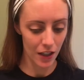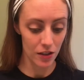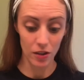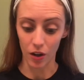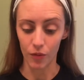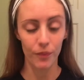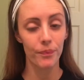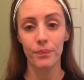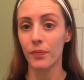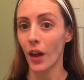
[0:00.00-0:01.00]
So
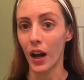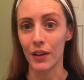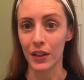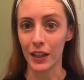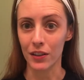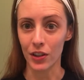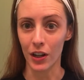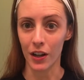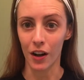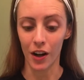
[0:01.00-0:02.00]
I'm going to get
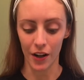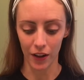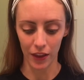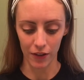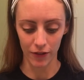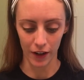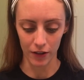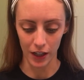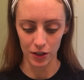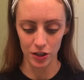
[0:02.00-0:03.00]
started on the
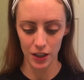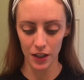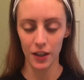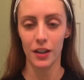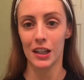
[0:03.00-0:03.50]
foundation.